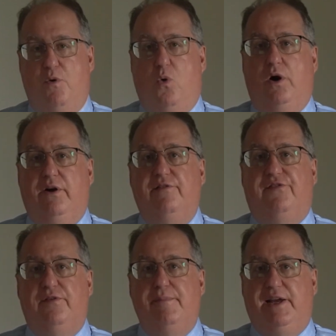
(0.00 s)
more
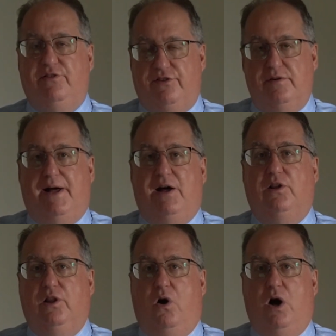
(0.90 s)
information
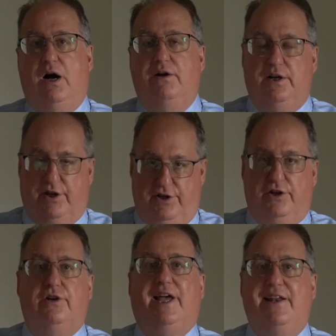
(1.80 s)
about law,
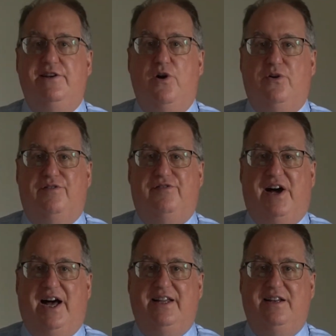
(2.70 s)
you'll get
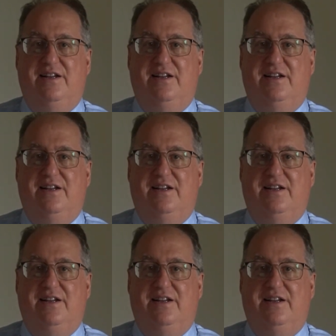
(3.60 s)
notified.